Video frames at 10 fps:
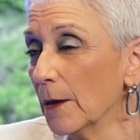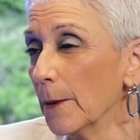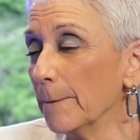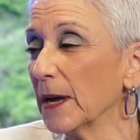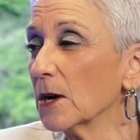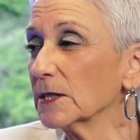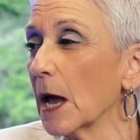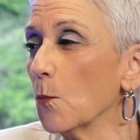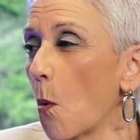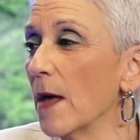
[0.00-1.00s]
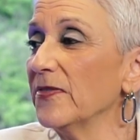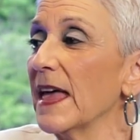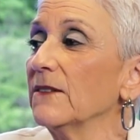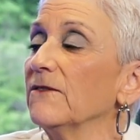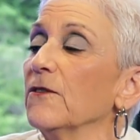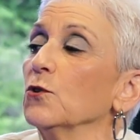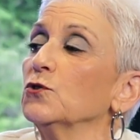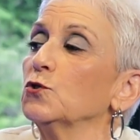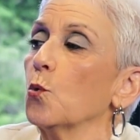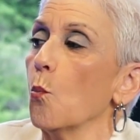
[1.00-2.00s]
because I want that
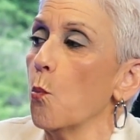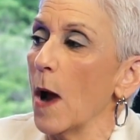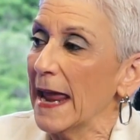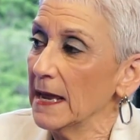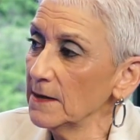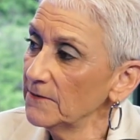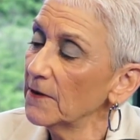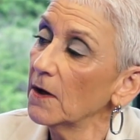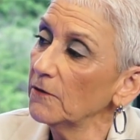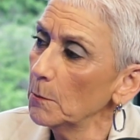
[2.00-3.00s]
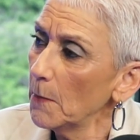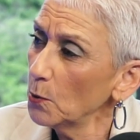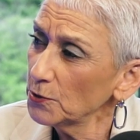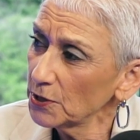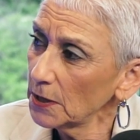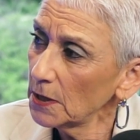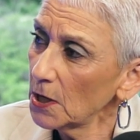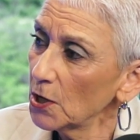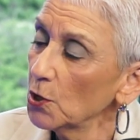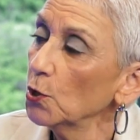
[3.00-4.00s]
first wave of
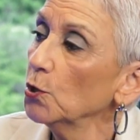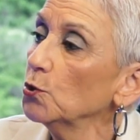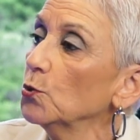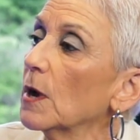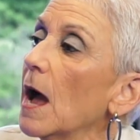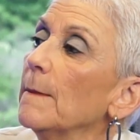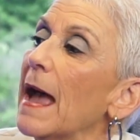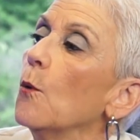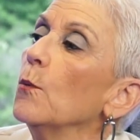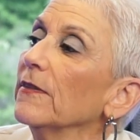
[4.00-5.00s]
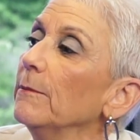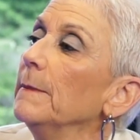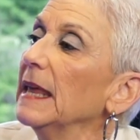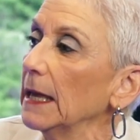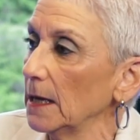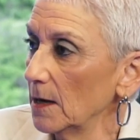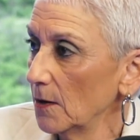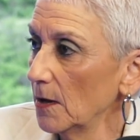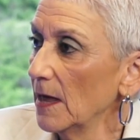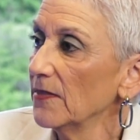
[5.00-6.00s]
emotion to come out with me,
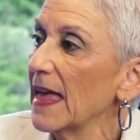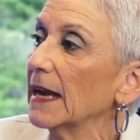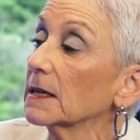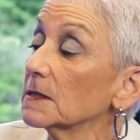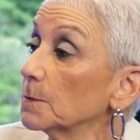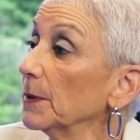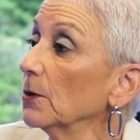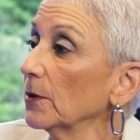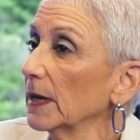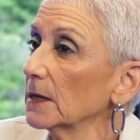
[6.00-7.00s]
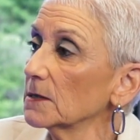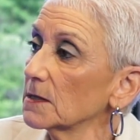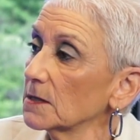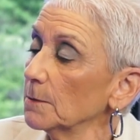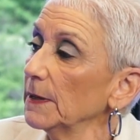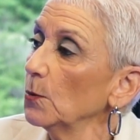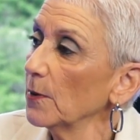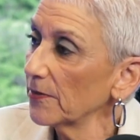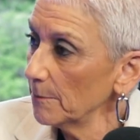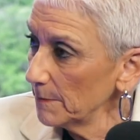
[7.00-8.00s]
that experience to be
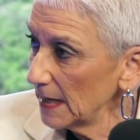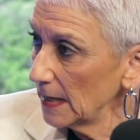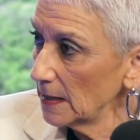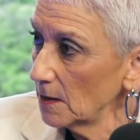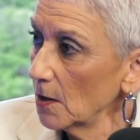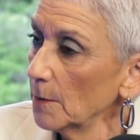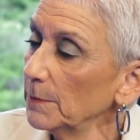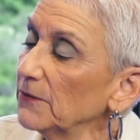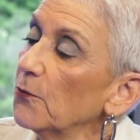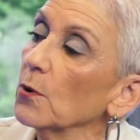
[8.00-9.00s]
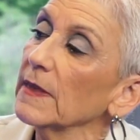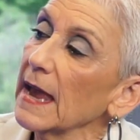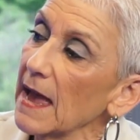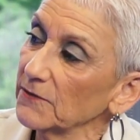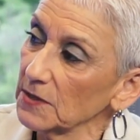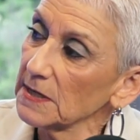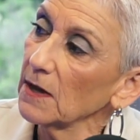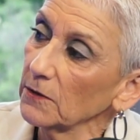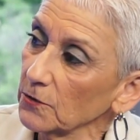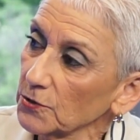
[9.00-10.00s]
with me before they have to
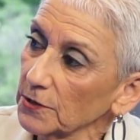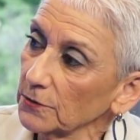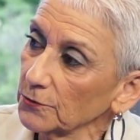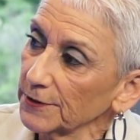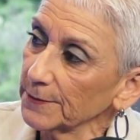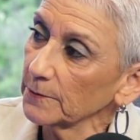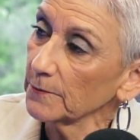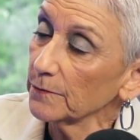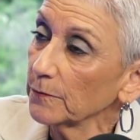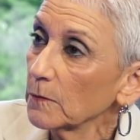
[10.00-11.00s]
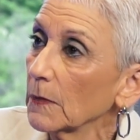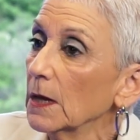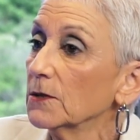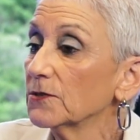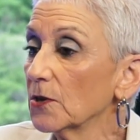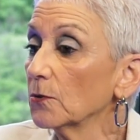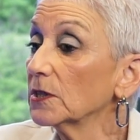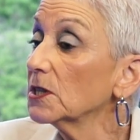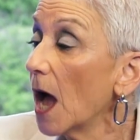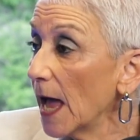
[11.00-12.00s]
tell their children. So the
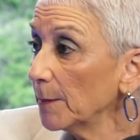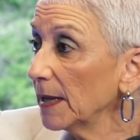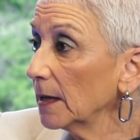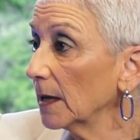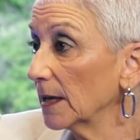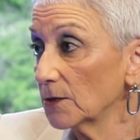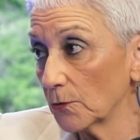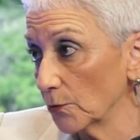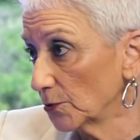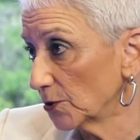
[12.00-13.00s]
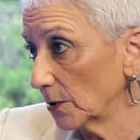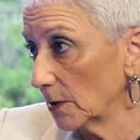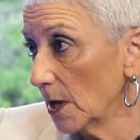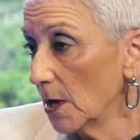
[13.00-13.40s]
timing is crucial.